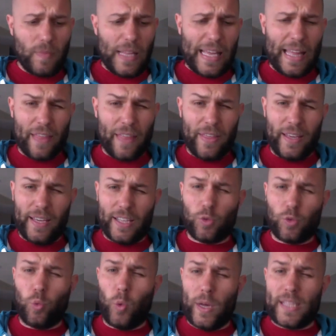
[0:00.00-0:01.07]
I think it's
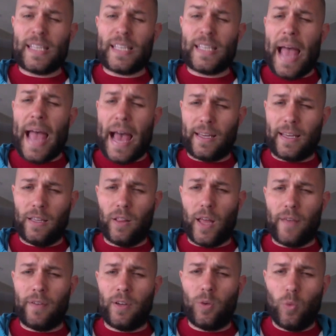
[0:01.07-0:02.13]
Wednesday at
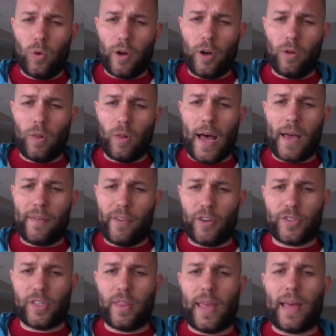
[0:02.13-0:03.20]
11. We'll go live, and I'll
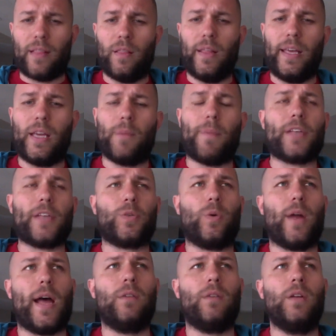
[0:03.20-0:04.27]
send that link and password
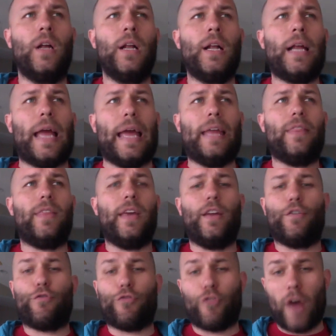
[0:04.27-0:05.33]
out. And
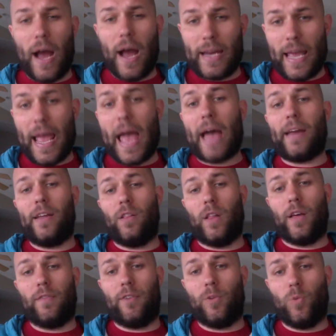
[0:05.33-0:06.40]
then Friday at
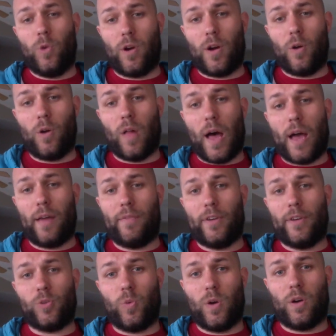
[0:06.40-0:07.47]
11, we'll go live
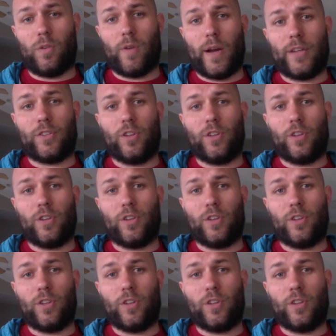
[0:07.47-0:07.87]
as well, right?